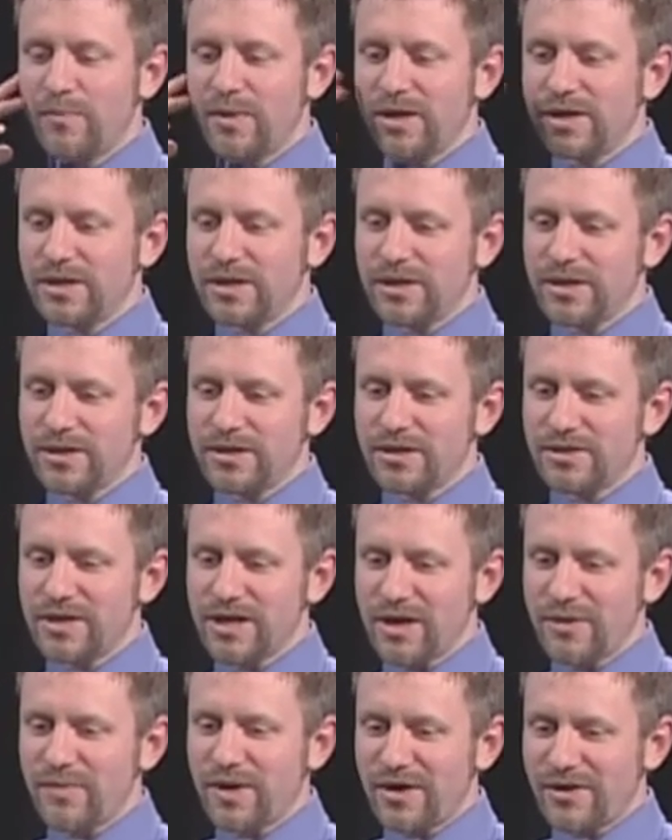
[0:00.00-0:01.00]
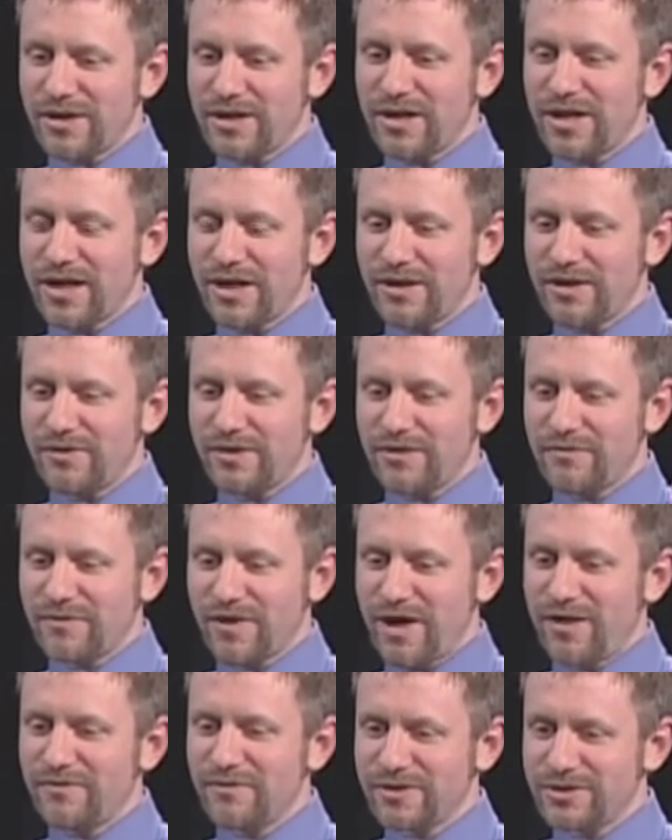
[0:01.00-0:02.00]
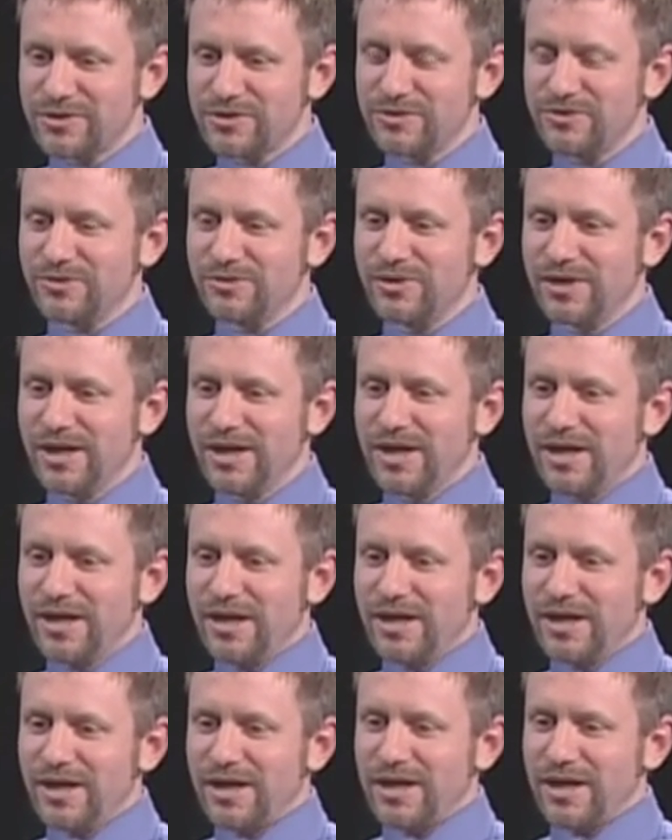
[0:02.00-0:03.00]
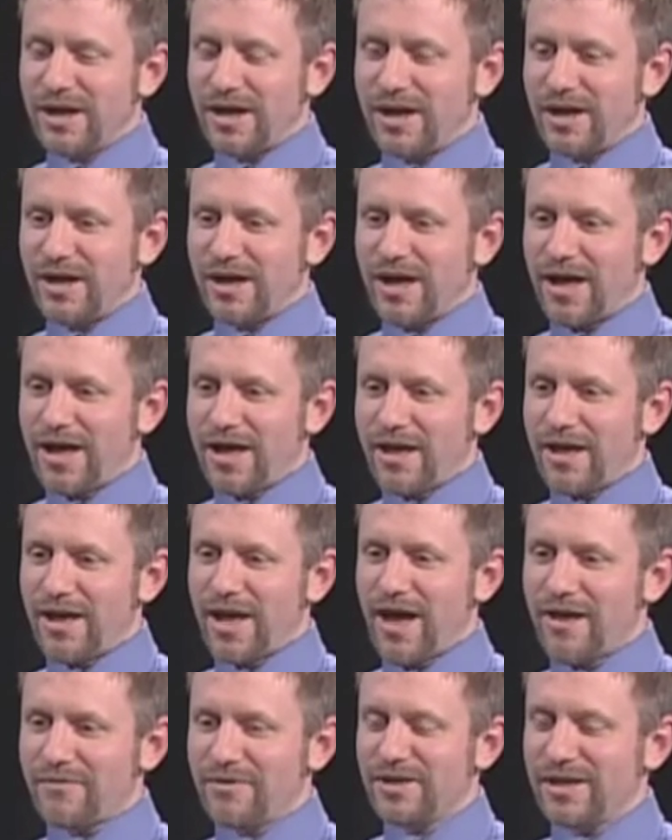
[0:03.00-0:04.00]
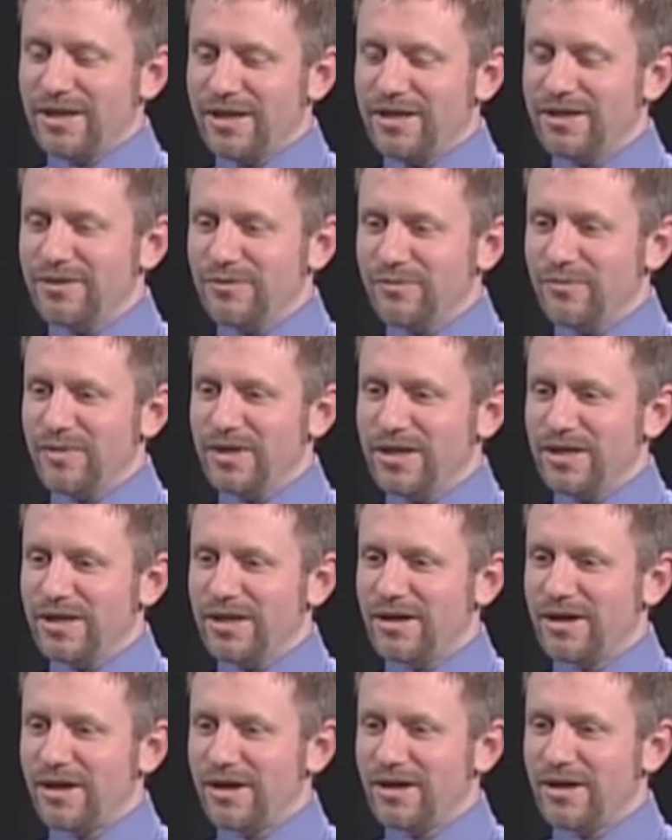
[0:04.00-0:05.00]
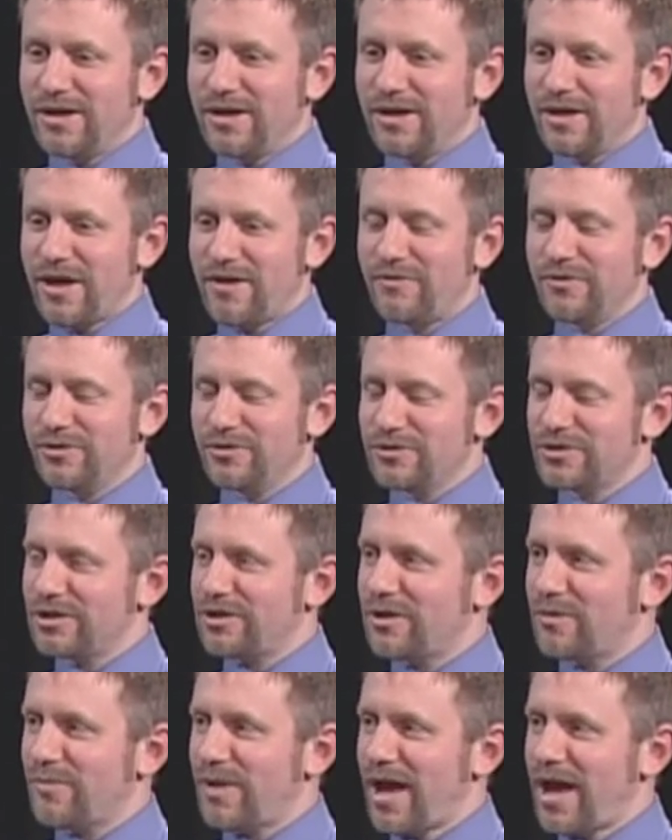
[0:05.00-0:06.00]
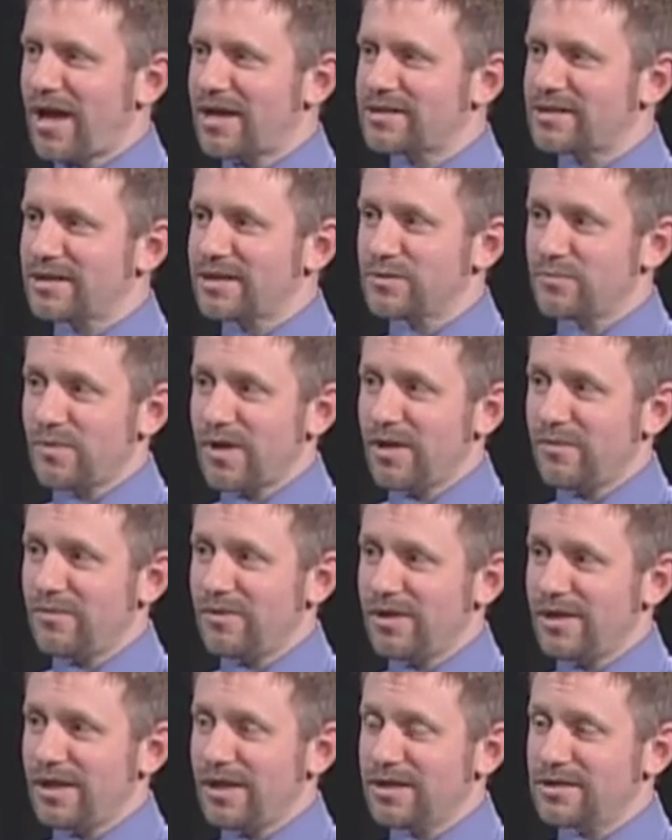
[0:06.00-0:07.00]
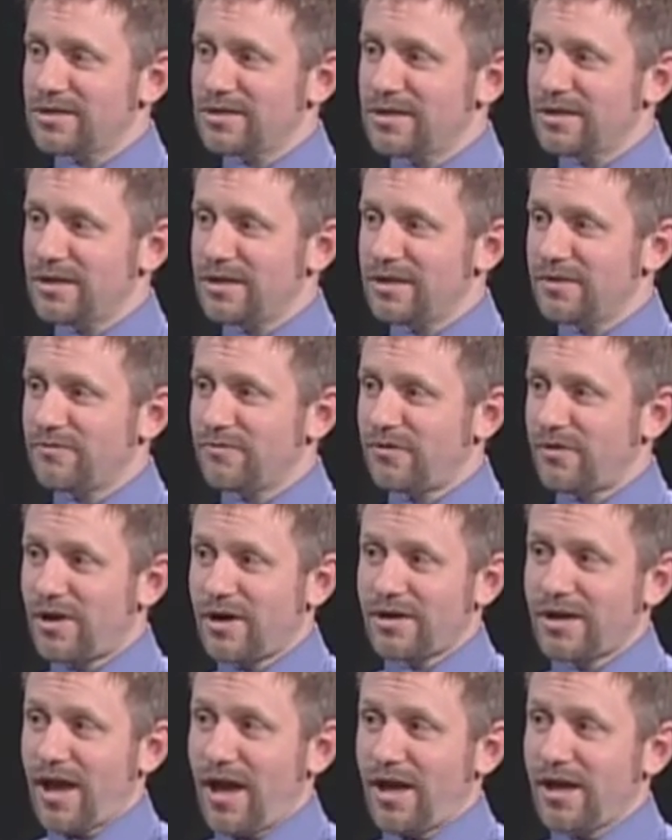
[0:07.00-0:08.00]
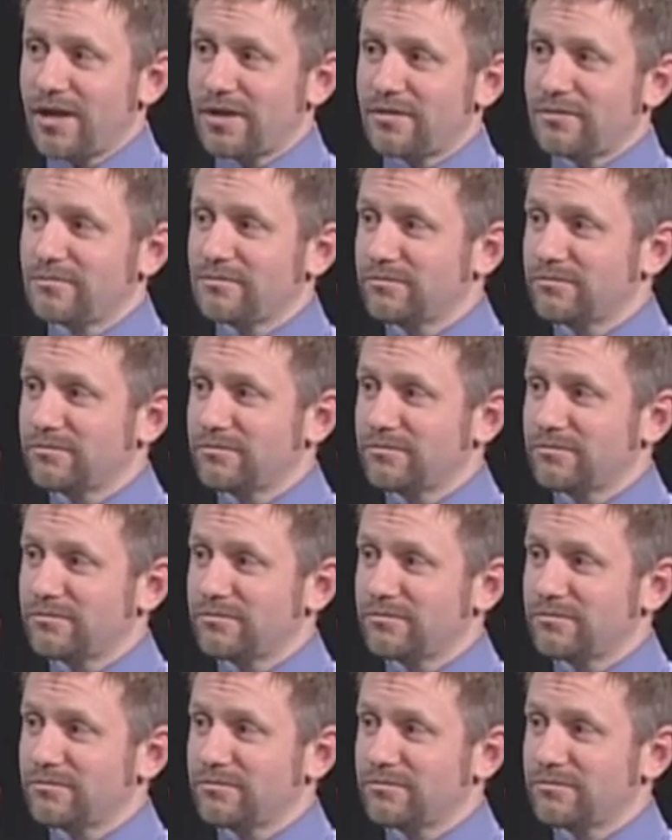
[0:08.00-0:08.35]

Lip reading: But the thing about evolving to having eaten meat in our evolutionary past is maybe it's needed for our diet.